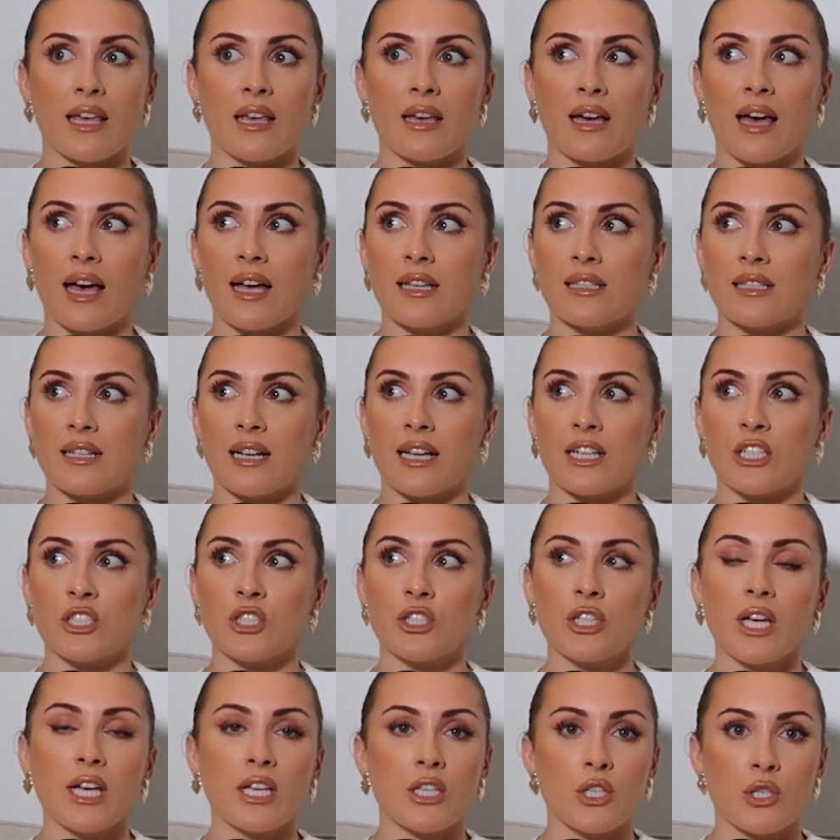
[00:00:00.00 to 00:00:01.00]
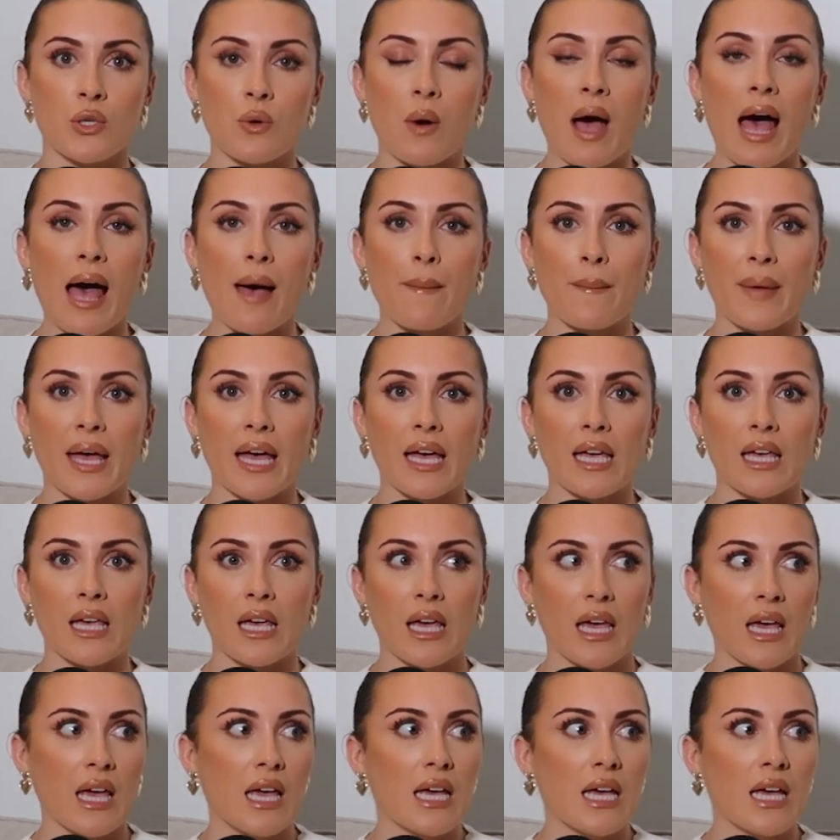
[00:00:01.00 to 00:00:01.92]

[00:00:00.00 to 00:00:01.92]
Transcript: you're kind of like, shit, who am I?